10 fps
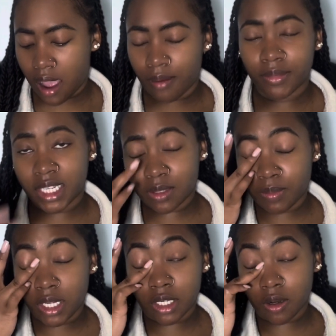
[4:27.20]
Let's
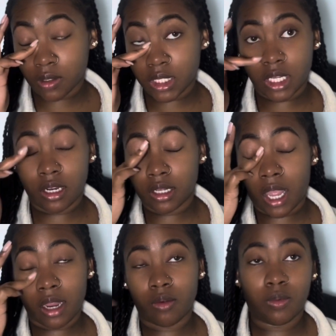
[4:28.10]
be adults here,
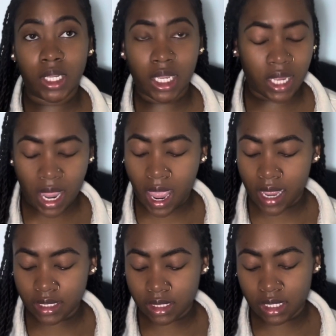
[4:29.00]
like we get
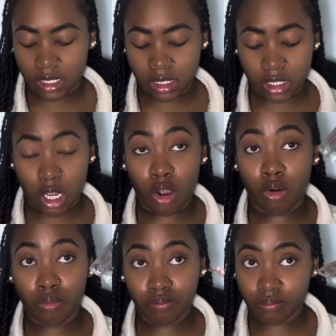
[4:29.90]
gas, and so
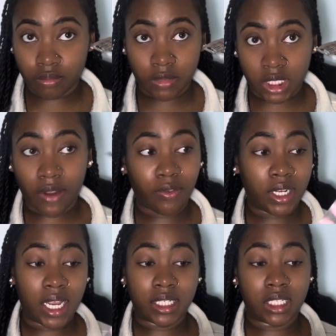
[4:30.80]
definitely
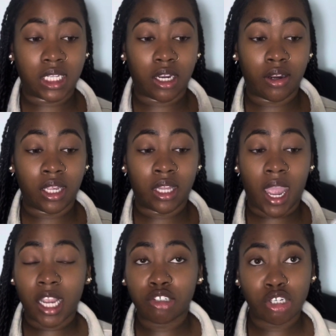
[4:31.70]
necessary. The
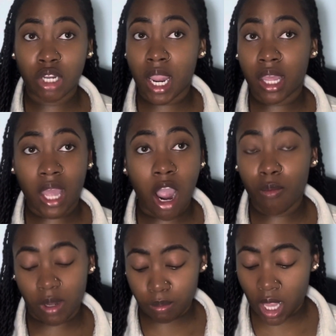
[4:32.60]
extra strength, I don't
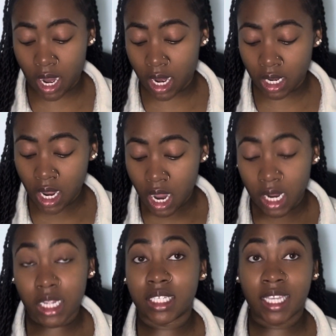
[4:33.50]
be playing,
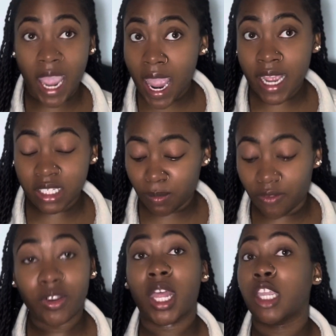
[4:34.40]
because gas be
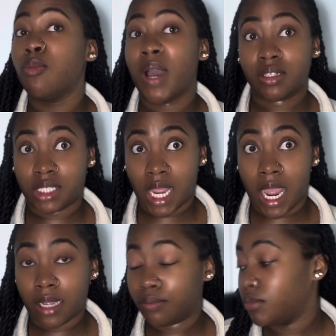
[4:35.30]
feeling like you about to die.
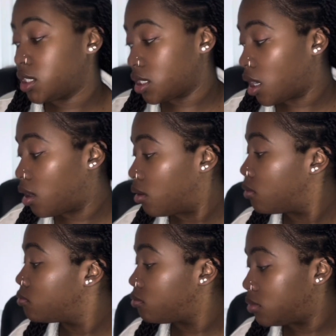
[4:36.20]
So
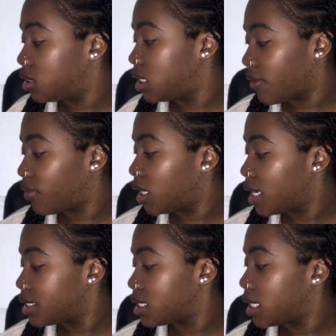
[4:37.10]
definitely
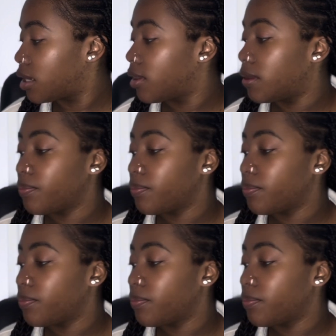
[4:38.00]
necessary.